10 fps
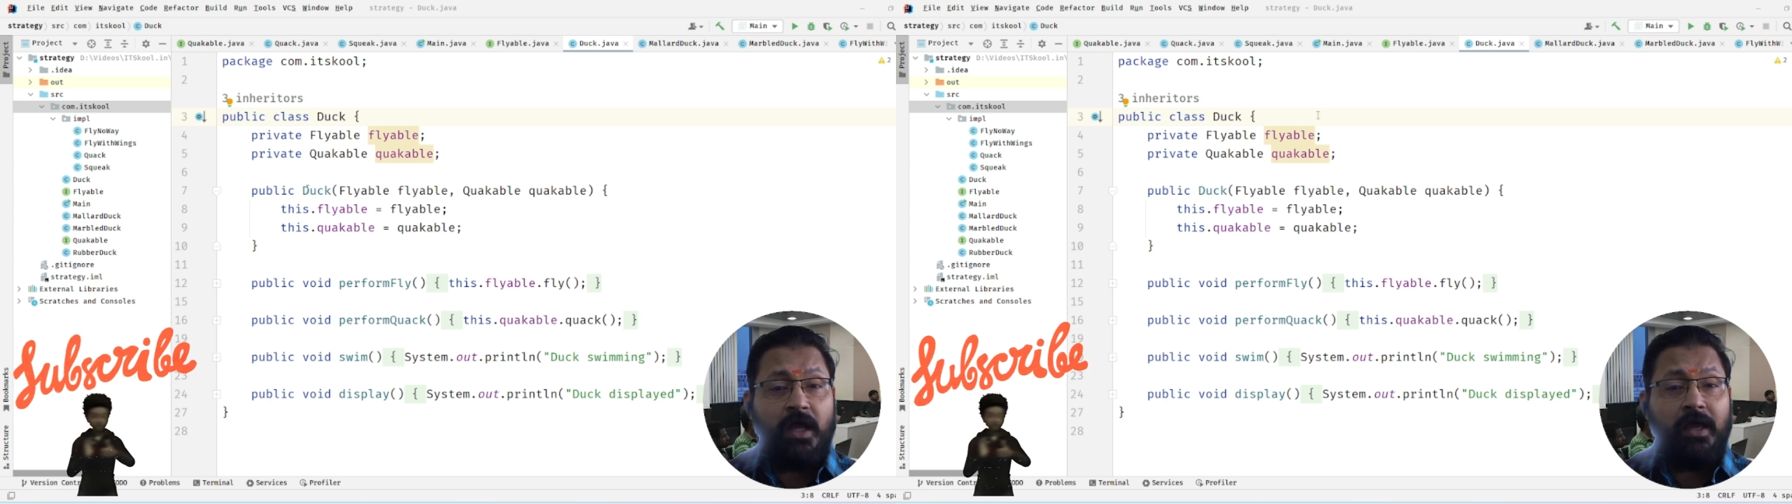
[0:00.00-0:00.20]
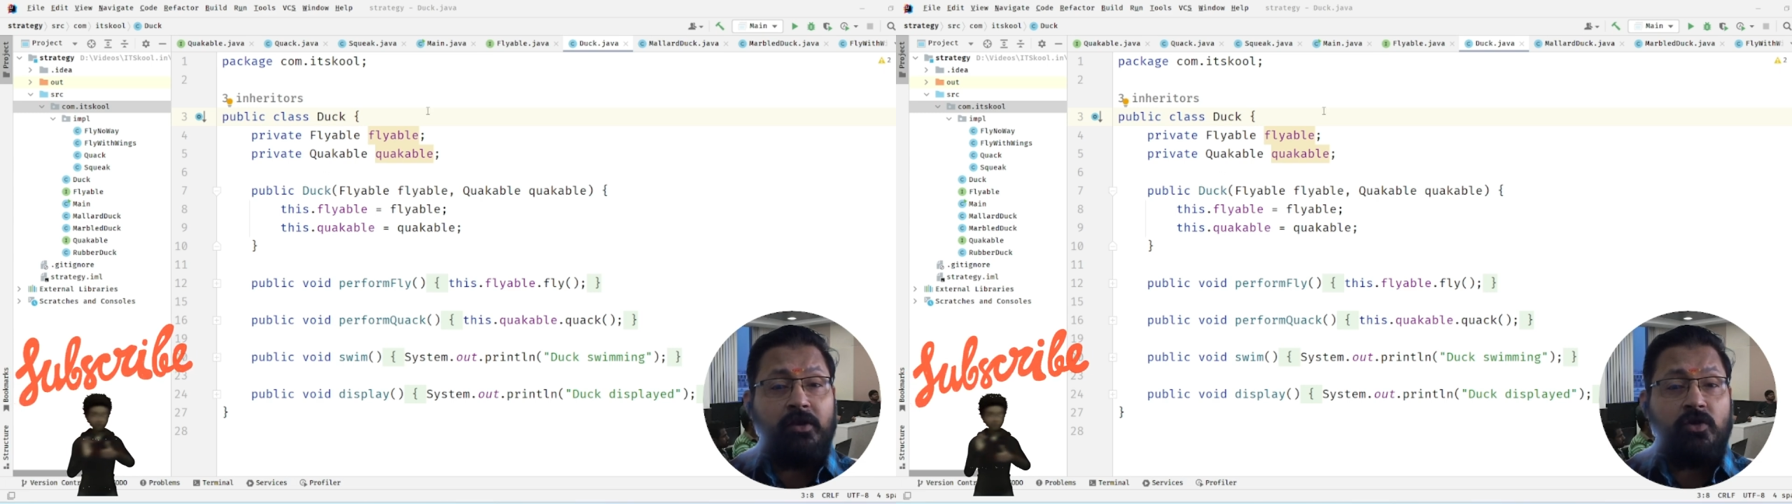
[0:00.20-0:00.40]

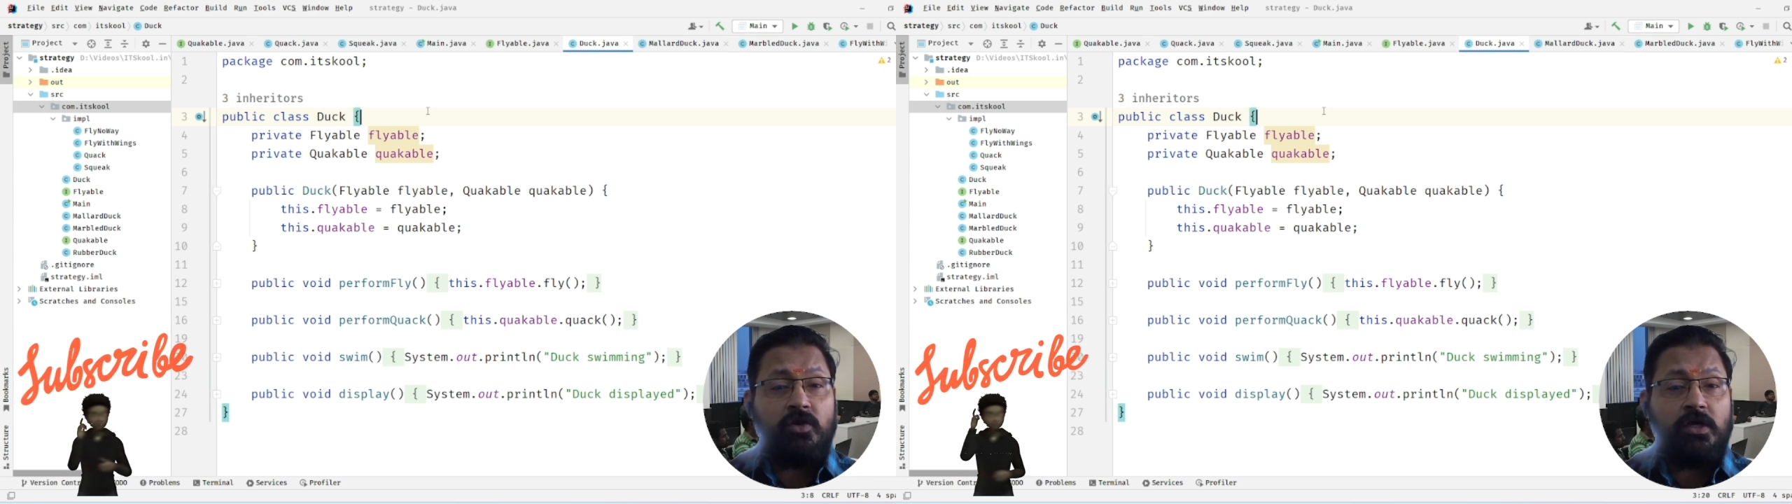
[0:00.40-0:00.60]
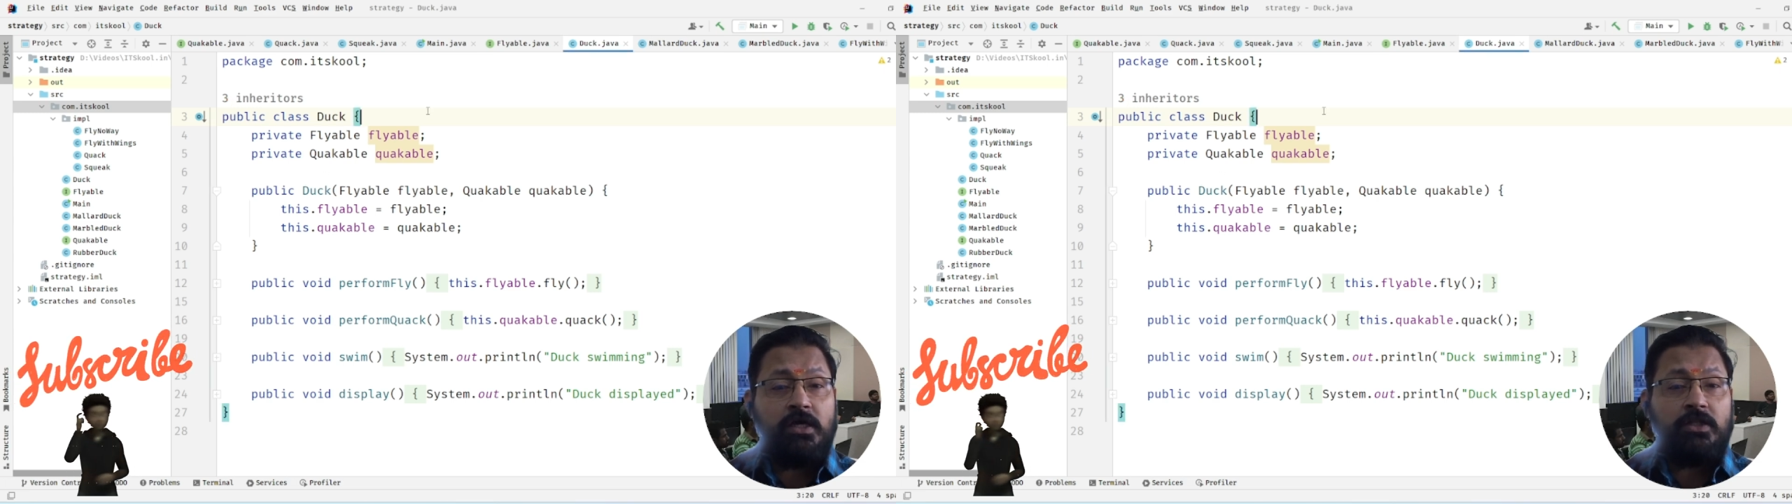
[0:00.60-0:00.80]

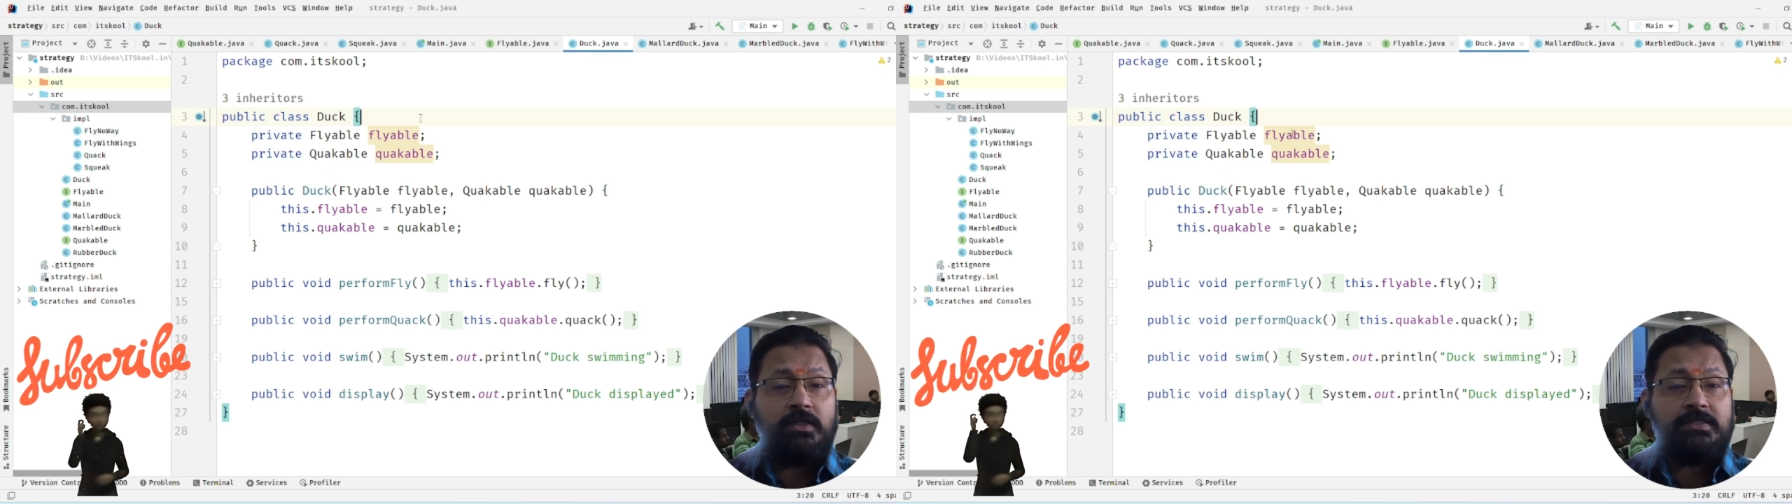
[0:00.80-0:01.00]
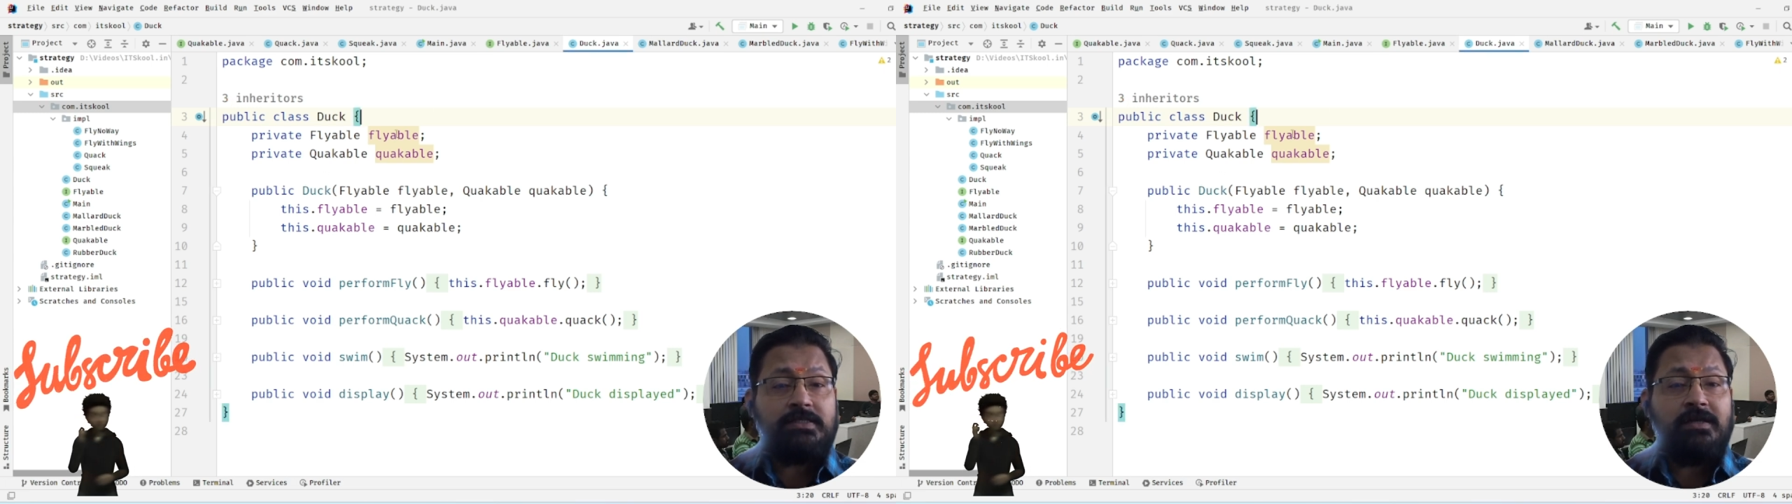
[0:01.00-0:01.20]
and
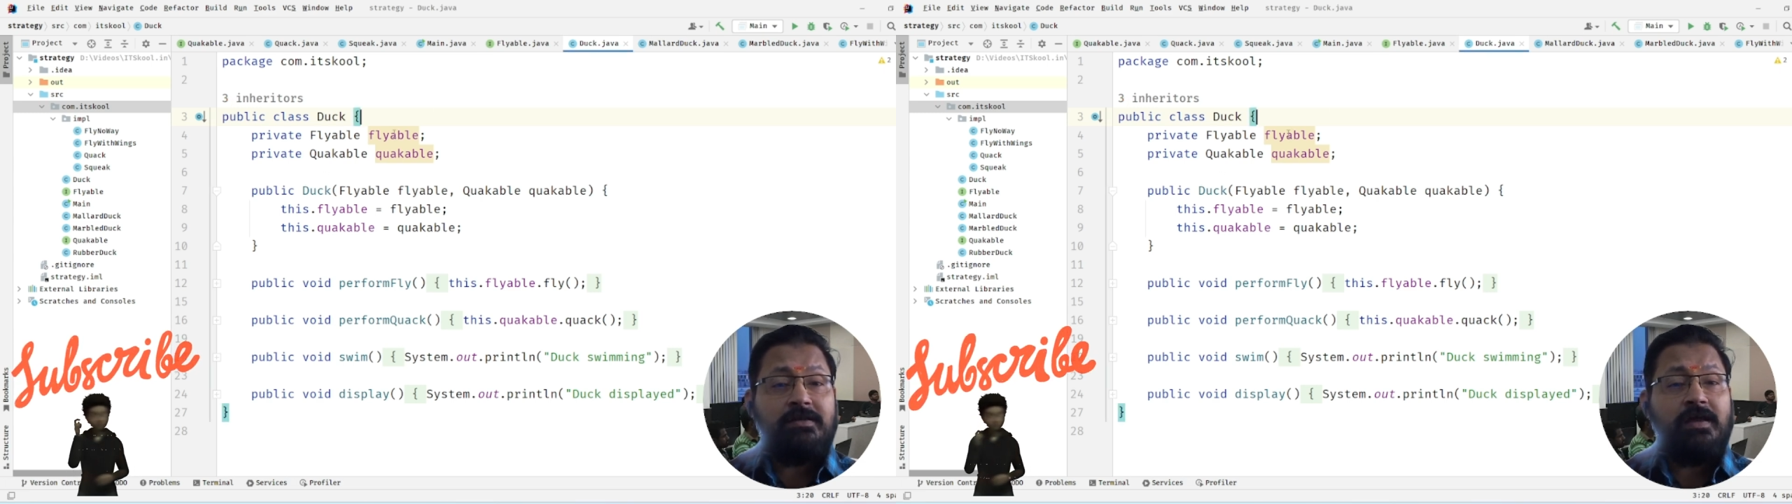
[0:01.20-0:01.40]
this